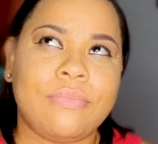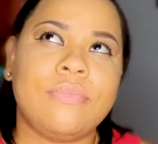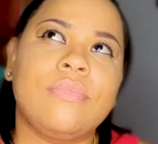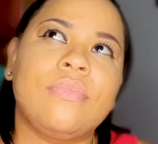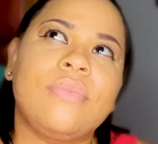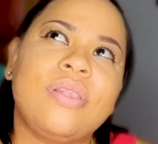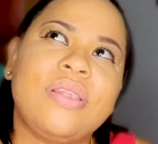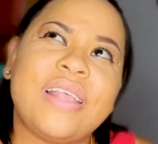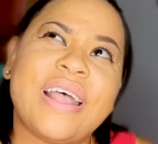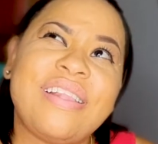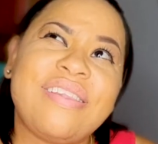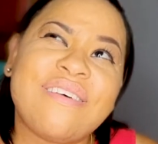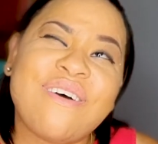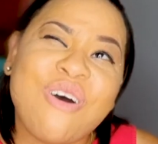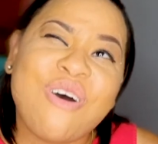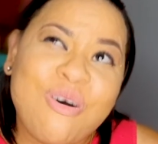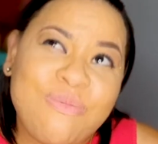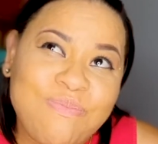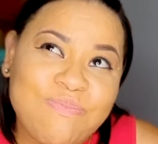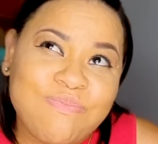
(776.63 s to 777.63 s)
set
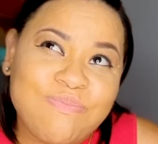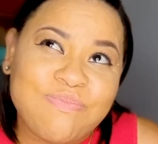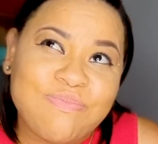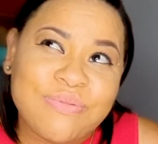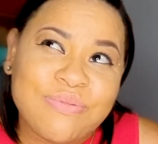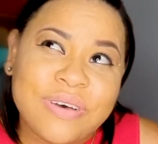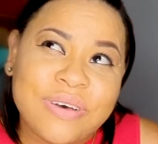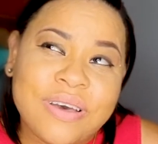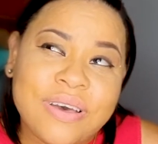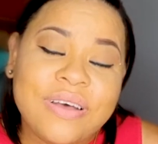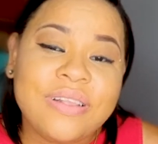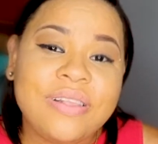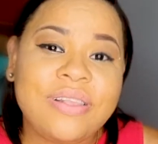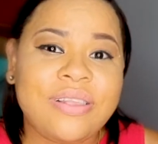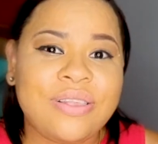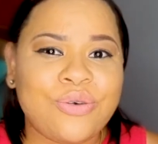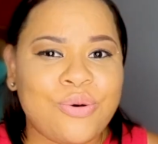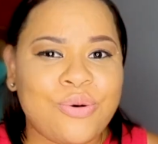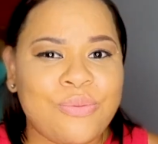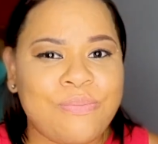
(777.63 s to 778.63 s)
up
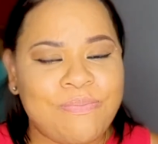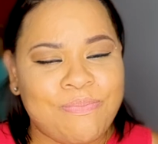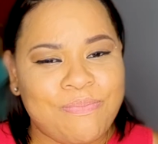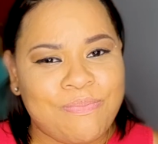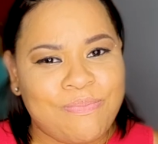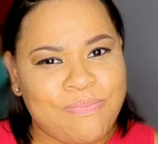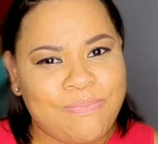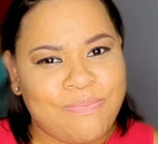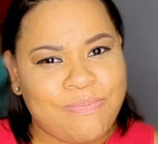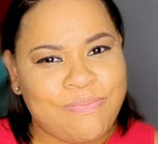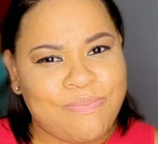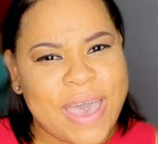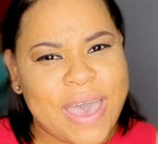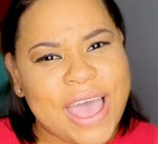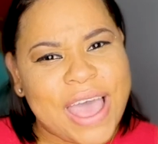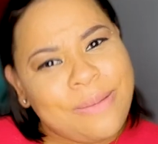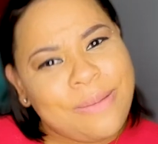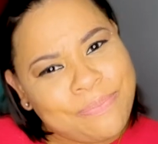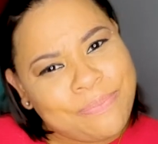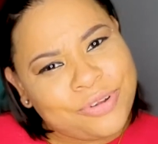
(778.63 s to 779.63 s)
to
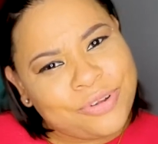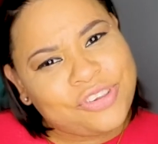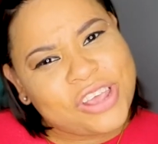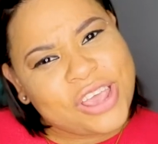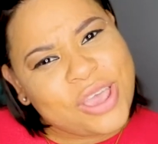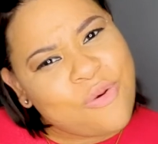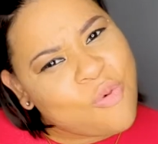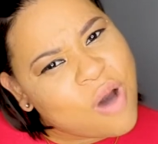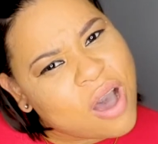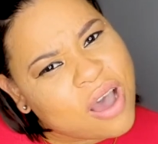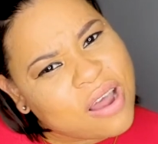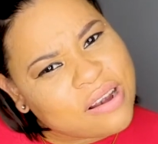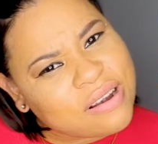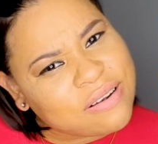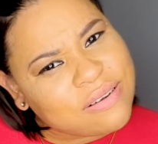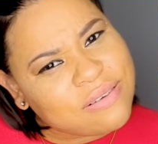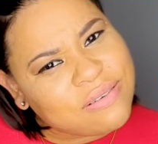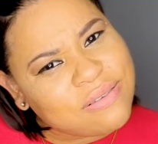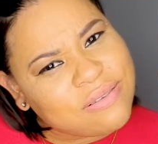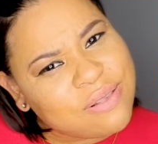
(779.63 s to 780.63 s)
help J-1
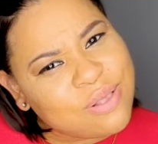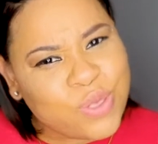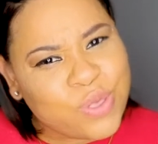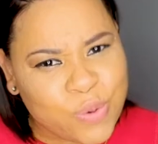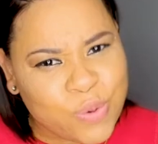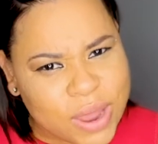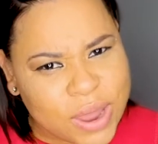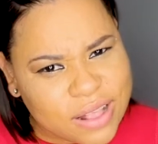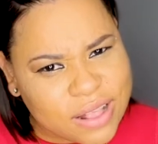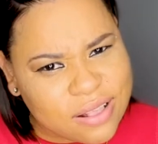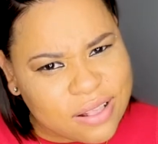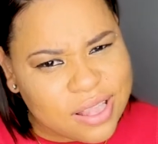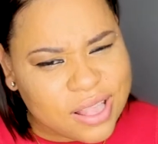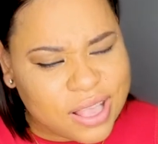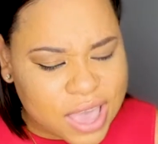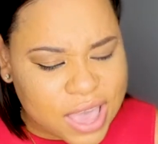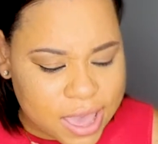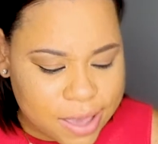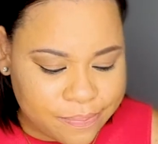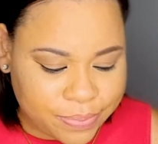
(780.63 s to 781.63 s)
students.
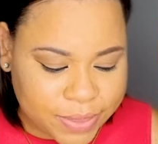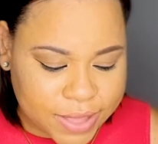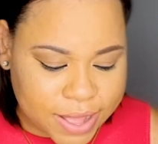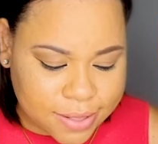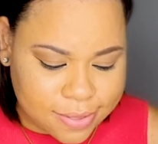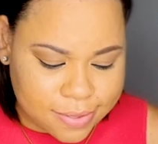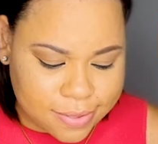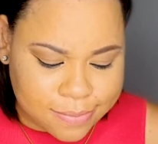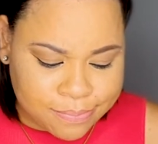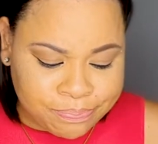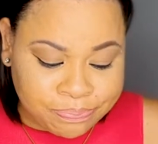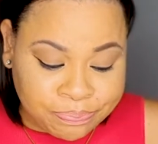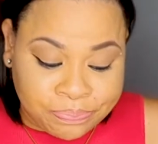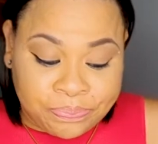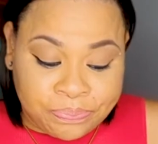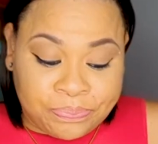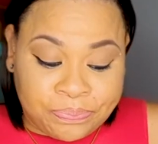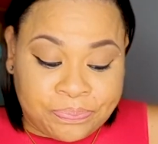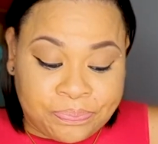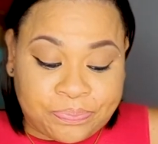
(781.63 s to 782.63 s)
Yeah, that.
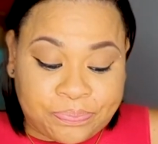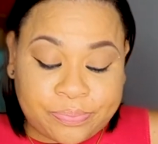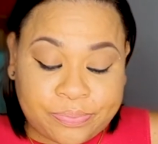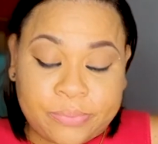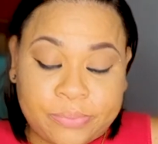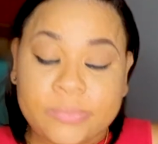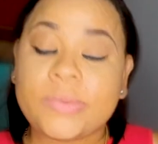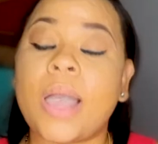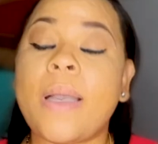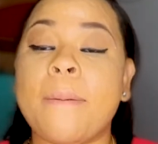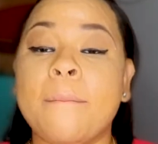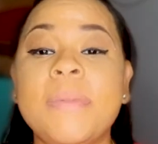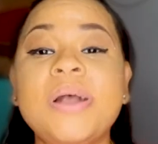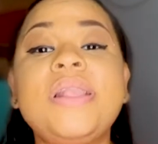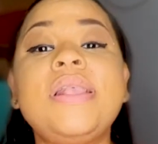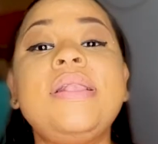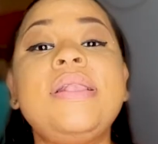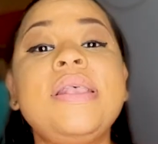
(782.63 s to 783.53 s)
But it is